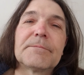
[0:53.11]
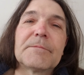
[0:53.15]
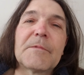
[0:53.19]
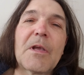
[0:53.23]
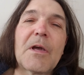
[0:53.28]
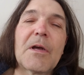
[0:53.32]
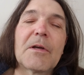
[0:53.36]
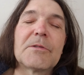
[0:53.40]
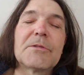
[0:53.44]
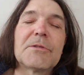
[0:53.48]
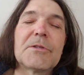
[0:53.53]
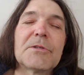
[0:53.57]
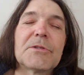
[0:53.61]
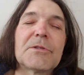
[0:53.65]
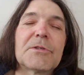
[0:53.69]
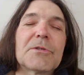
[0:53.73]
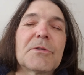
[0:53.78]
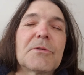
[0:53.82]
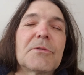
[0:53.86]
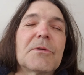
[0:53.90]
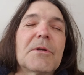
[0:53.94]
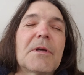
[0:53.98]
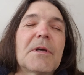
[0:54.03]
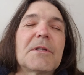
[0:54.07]
Oh, it's just
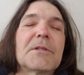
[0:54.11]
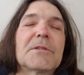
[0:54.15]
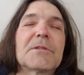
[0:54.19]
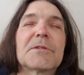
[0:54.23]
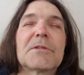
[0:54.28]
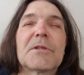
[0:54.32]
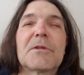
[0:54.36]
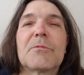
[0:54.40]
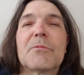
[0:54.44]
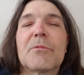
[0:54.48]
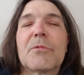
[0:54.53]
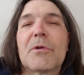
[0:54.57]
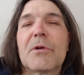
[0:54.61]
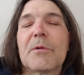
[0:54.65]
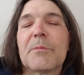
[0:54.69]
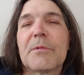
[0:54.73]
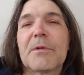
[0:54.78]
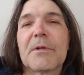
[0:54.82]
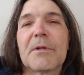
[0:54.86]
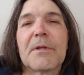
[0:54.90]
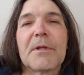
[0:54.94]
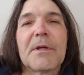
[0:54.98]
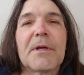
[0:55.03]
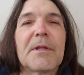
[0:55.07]
so nice and warm
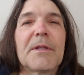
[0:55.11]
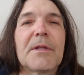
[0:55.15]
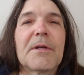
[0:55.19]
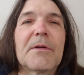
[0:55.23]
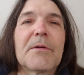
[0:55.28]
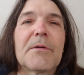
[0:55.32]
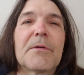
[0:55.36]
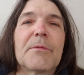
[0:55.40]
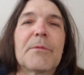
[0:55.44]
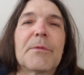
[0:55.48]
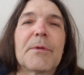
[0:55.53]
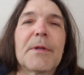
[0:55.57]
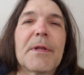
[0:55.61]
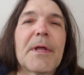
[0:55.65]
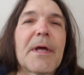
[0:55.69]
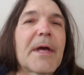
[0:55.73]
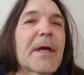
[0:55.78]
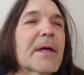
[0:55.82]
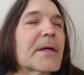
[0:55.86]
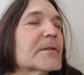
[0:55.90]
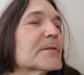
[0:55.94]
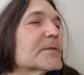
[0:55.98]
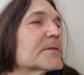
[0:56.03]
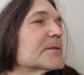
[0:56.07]
to lay there and
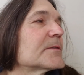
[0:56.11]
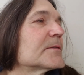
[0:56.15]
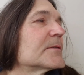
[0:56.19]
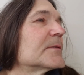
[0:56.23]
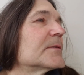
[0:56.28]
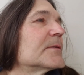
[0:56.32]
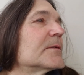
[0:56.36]
relax.